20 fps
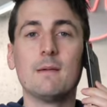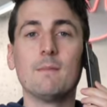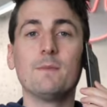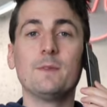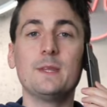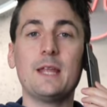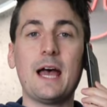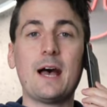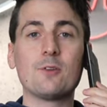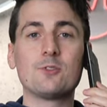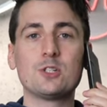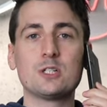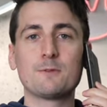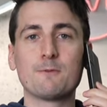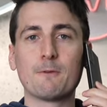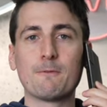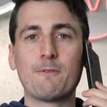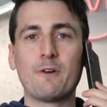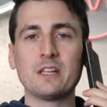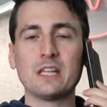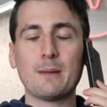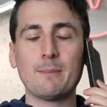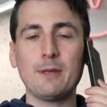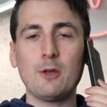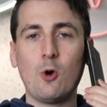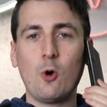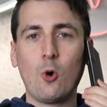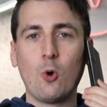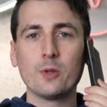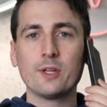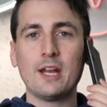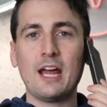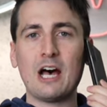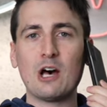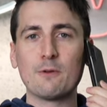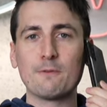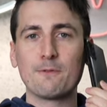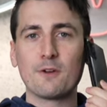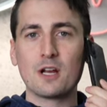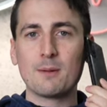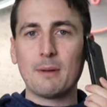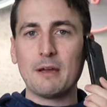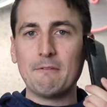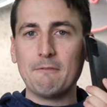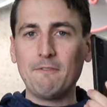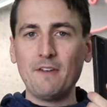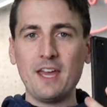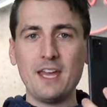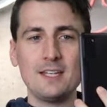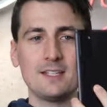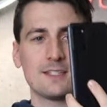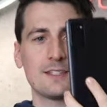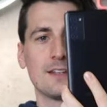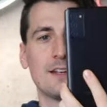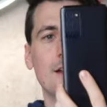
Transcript: Now, just for fun, let me hold it out in front of my face.